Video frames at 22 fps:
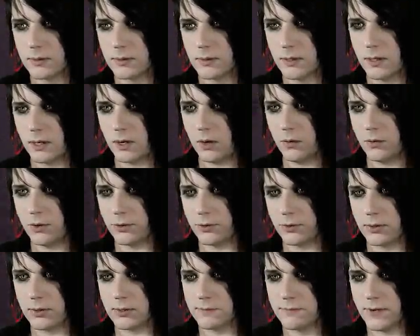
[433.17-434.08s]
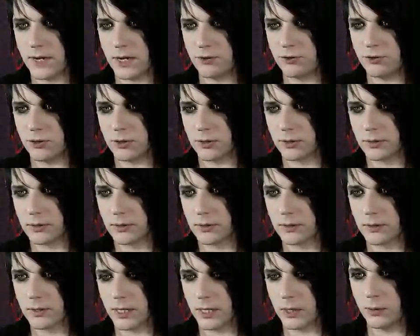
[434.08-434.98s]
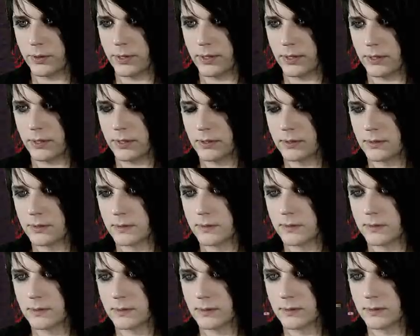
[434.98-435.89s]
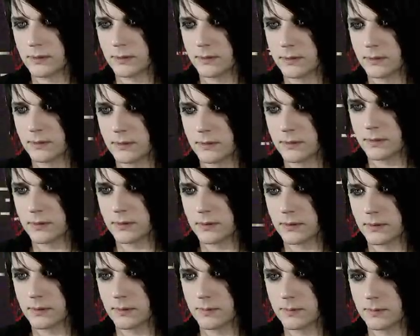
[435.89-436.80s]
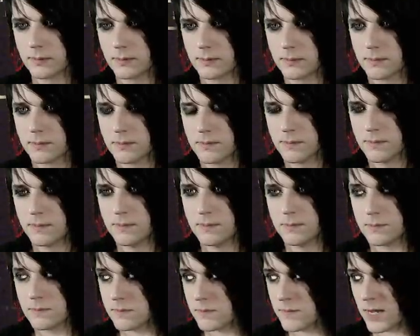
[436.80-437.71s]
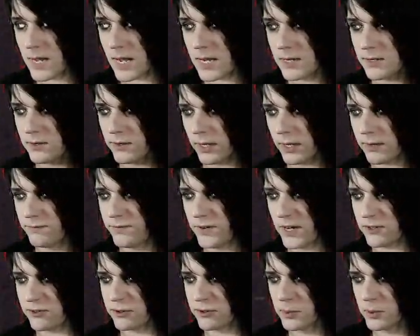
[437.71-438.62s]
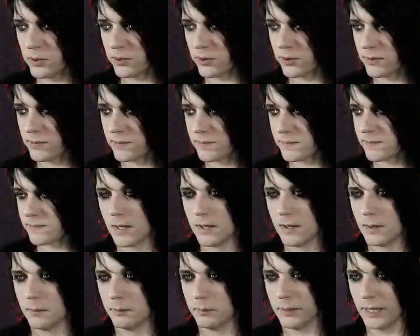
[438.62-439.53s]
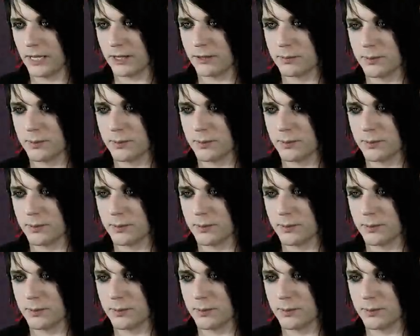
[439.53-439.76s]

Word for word: Oh, there's confession. Can I go in here? Enter the confession booth. Bless me,